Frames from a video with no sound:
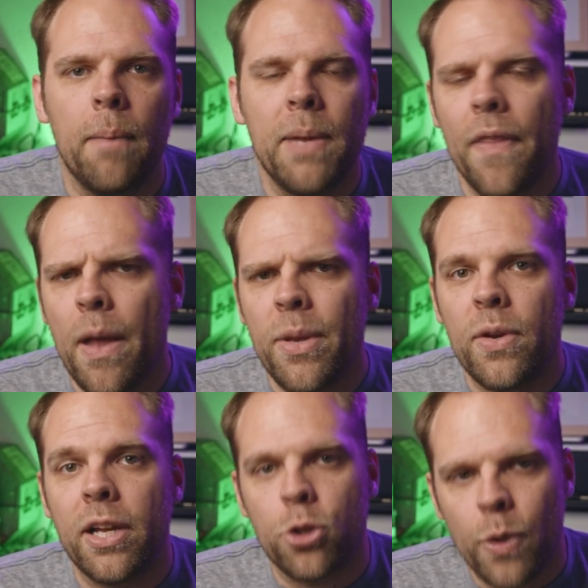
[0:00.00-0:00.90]
Beyond that, we
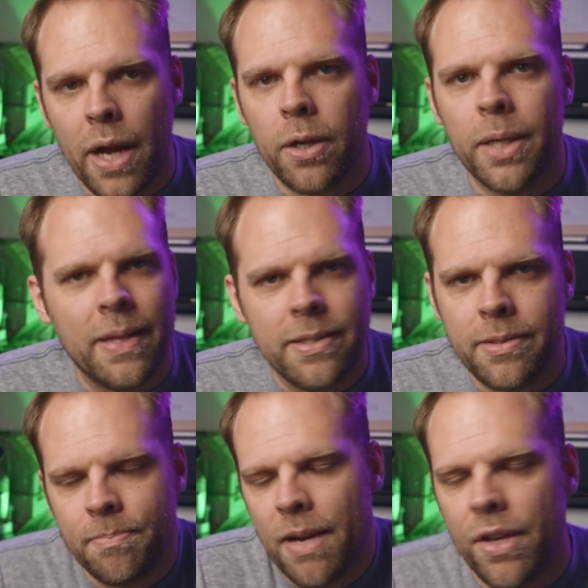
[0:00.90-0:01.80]
do get a trailer.
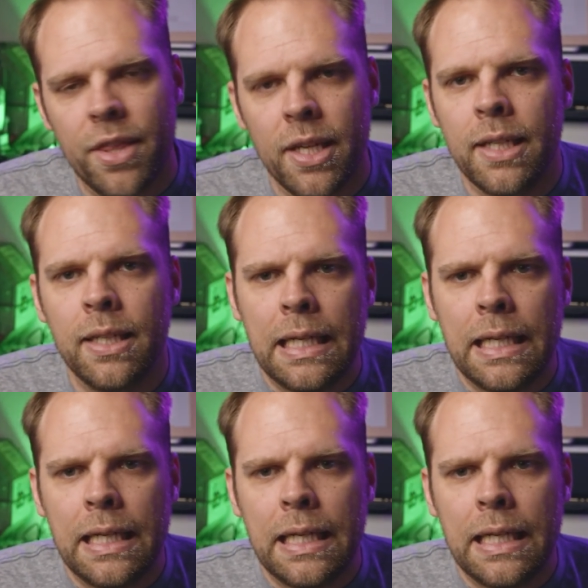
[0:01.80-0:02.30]
That's everything.